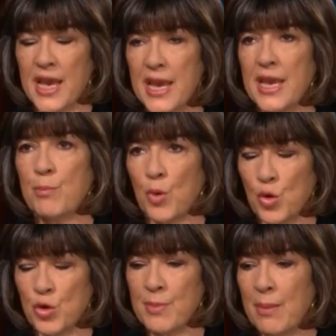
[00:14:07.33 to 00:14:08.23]
a
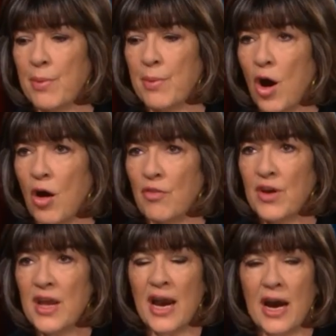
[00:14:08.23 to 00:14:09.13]
board member of.
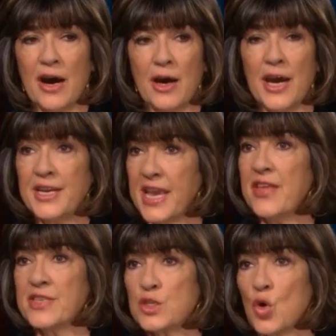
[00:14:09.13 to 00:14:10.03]
And
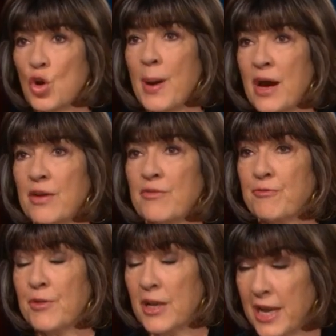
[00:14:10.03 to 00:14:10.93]
again, this is all about
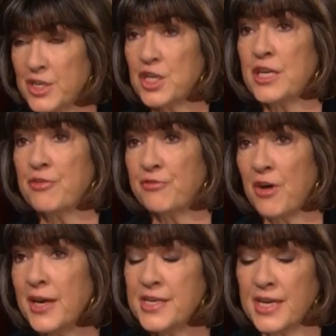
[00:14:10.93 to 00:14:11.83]
allegedly
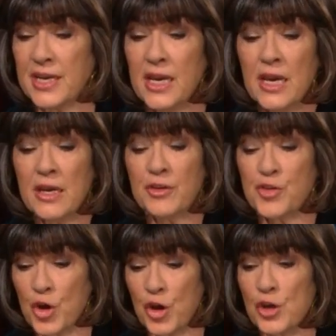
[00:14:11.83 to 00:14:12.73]
finding
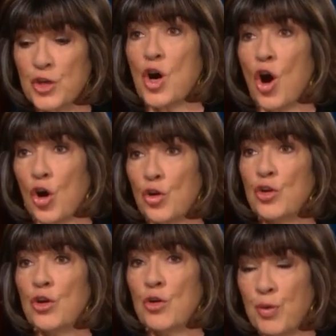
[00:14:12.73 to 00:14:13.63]
dirt on
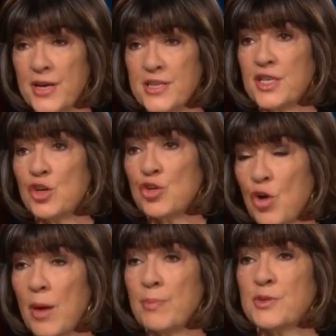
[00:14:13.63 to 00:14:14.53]
President
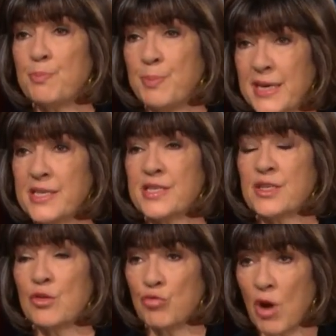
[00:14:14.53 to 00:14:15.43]
Trump's biggest
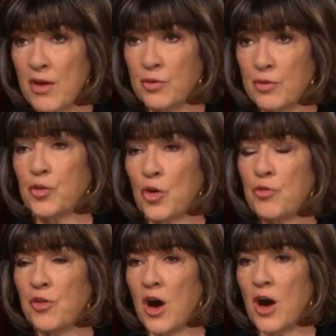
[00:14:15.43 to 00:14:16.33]
rival so
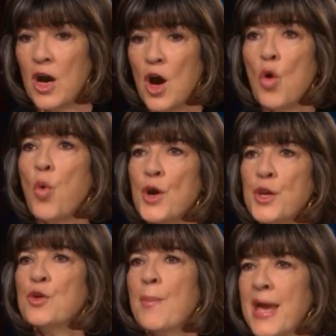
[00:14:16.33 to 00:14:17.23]
far. What do
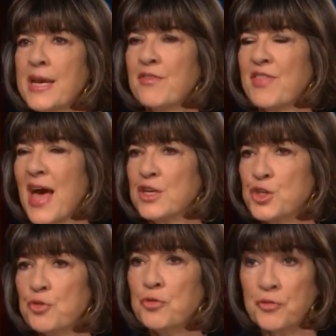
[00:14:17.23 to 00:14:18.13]
you make of that? And
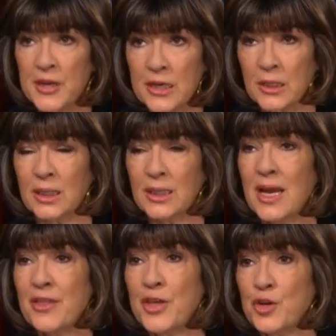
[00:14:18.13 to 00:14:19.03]
do you feel
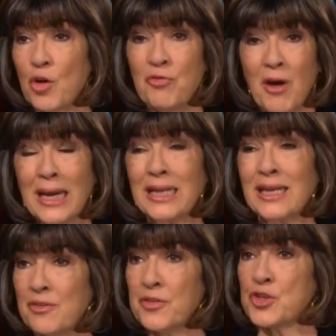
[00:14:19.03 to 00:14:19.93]
that your vital
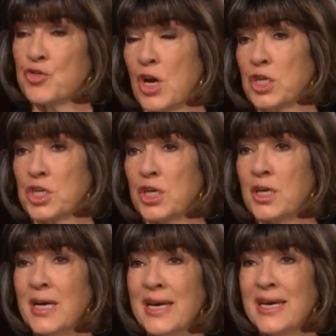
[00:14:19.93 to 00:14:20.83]
infrastructure
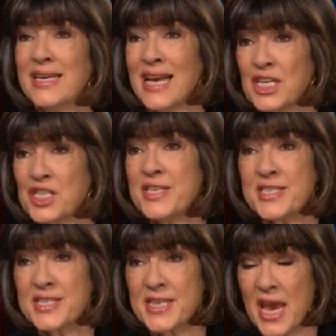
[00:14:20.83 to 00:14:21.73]
is actually
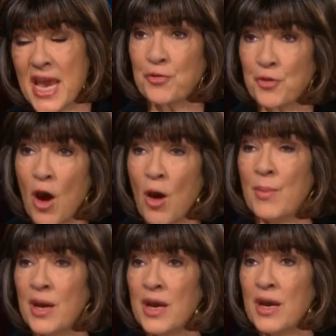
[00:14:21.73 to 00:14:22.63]
safe from